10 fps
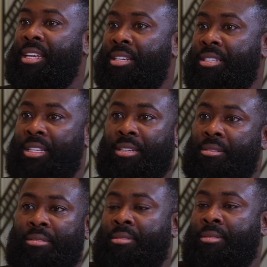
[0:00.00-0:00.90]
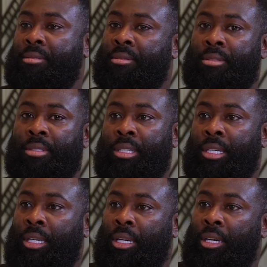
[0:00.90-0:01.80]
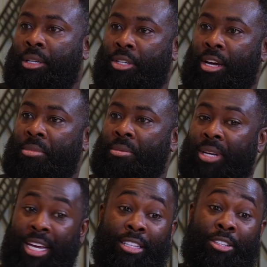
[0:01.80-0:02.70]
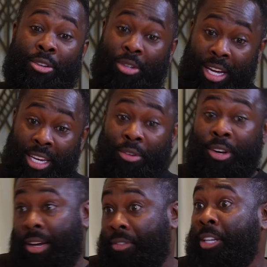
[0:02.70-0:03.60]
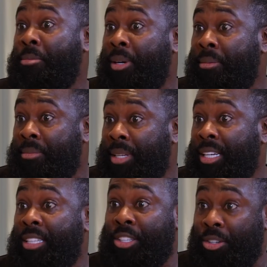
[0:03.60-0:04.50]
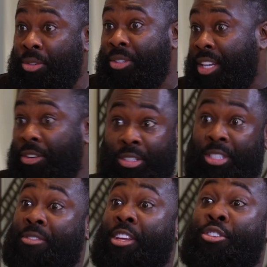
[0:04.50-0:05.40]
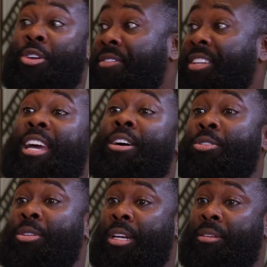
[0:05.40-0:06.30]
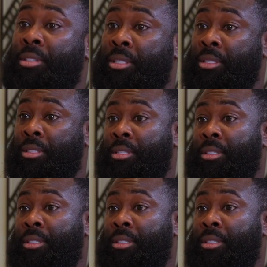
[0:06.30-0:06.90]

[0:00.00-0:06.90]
EastEnders. Do you know what I mean? But they can tell you that they're on Love and Hip Hop. They can tell you they're on stuff that you don't even get on your television.